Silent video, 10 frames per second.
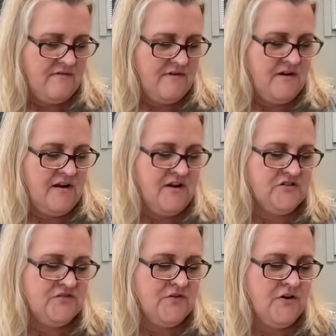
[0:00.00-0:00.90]
I
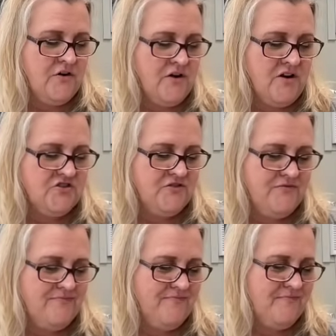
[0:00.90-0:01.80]
just figured, gosh, if
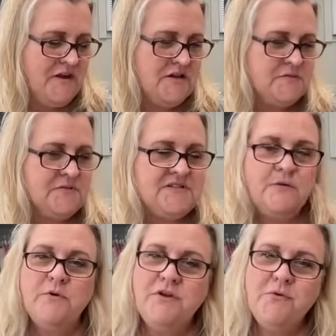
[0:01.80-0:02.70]
my husband's like,
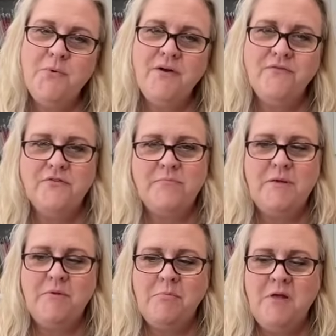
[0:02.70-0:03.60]
what do you want for blah,
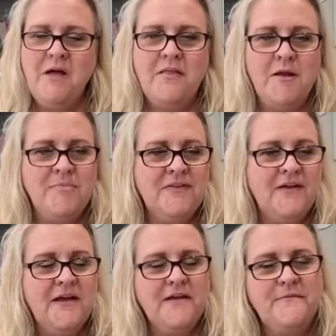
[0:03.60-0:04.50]
blah, blah, then I'd be
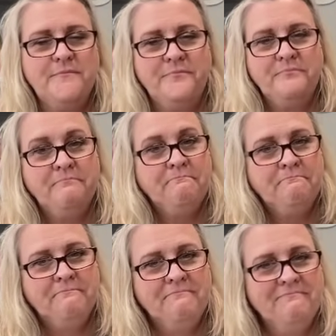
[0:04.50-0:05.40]
like,
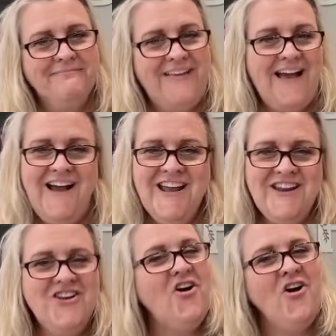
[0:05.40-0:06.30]
I
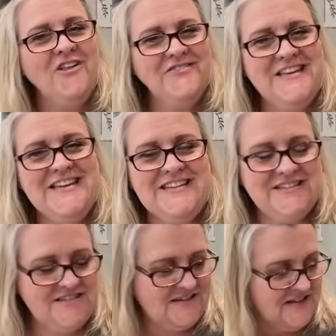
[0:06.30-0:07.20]
need all of
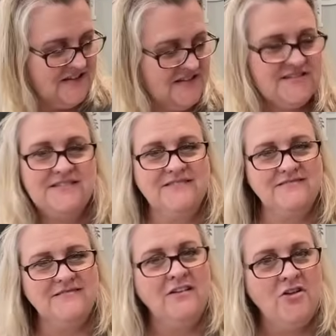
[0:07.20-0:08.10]
these, because it's
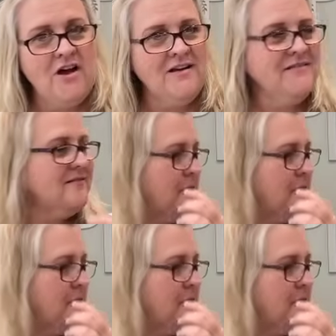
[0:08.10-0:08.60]
a lot.